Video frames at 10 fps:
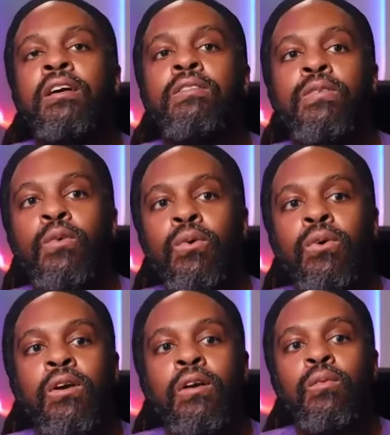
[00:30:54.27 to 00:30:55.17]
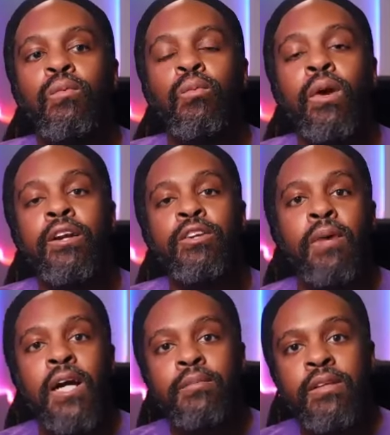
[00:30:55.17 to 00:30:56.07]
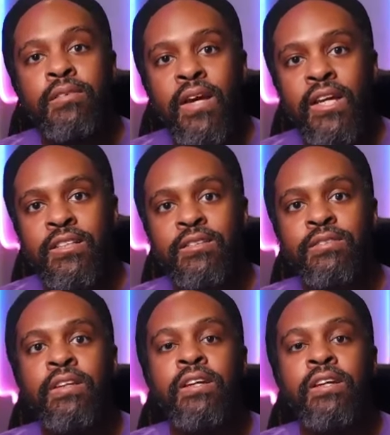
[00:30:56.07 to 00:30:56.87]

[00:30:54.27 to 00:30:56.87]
for where you might be effective